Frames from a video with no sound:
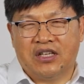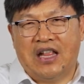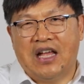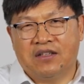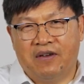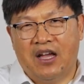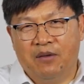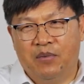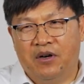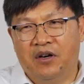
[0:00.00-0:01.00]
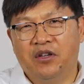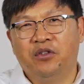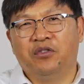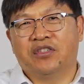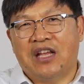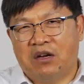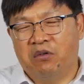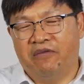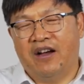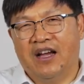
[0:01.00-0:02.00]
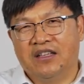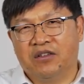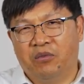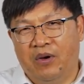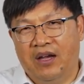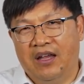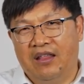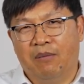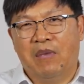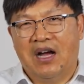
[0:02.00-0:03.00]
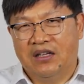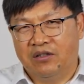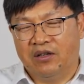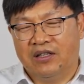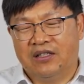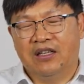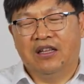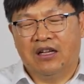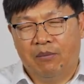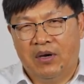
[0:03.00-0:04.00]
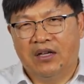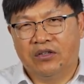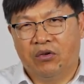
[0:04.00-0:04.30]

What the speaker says: glass fiber, you sacrifice away the modulus in the composite